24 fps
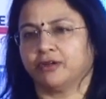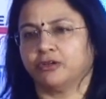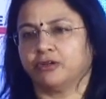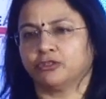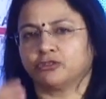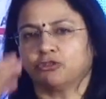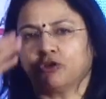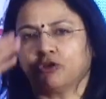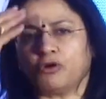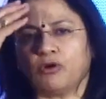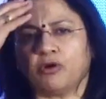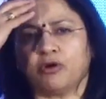
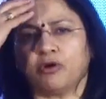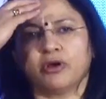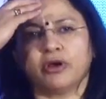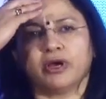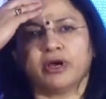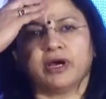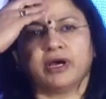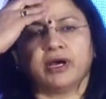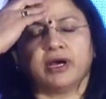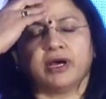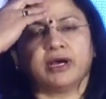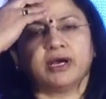So,
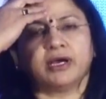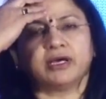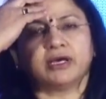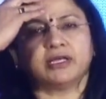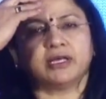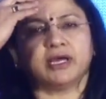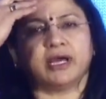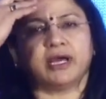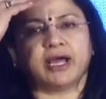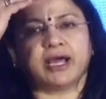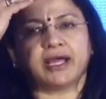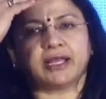
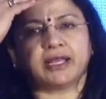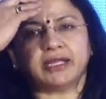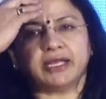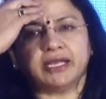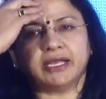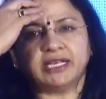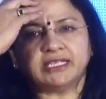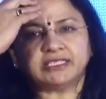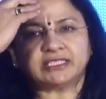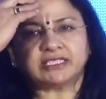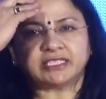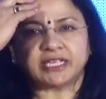and
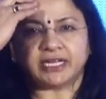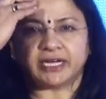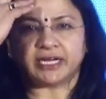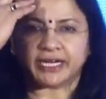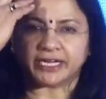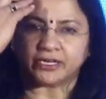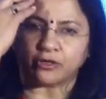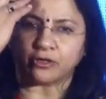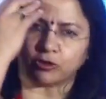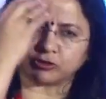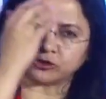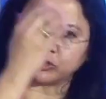his
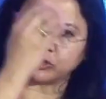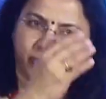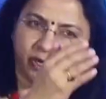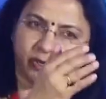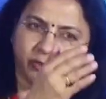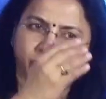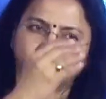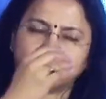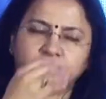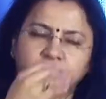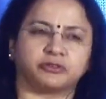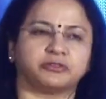head also
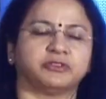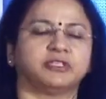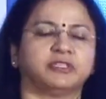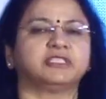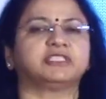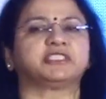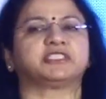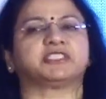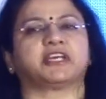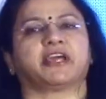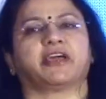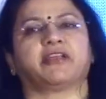bumped onto the
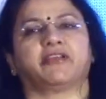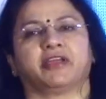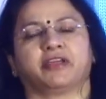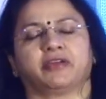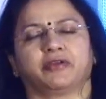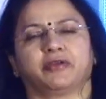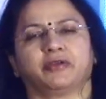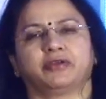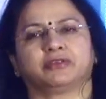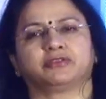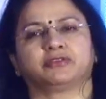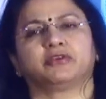steering.
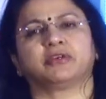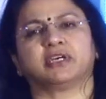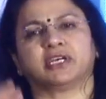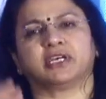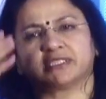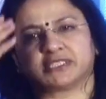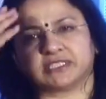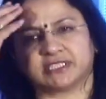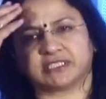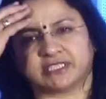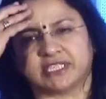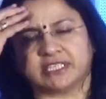So,
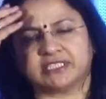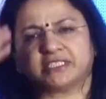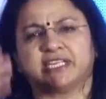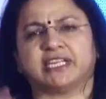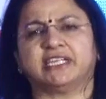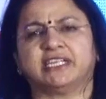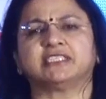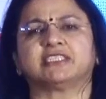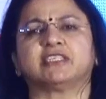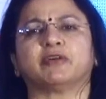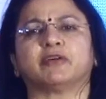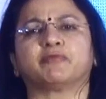has
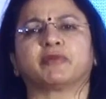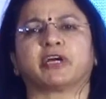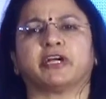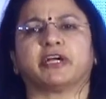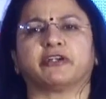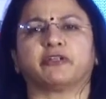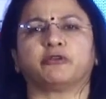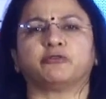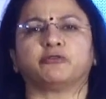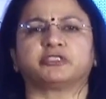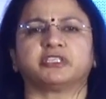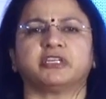sustained some
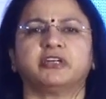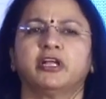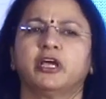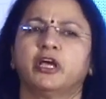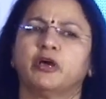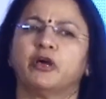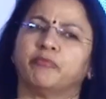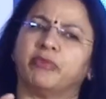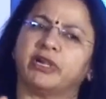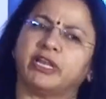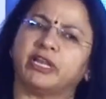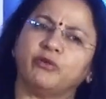contusion,
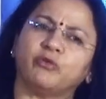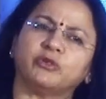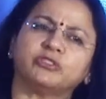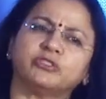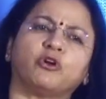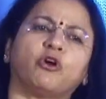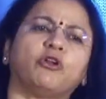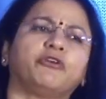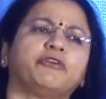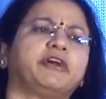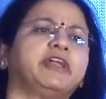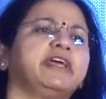but he was
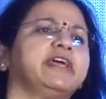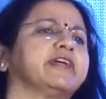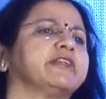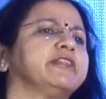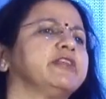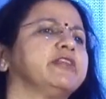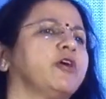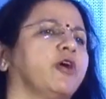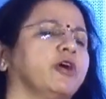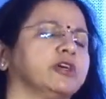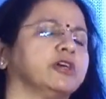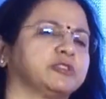already at
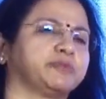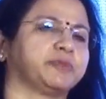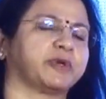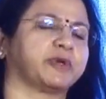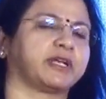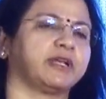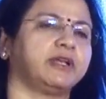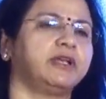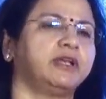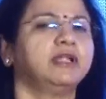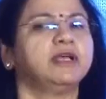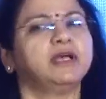the
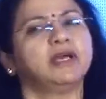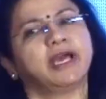hospital.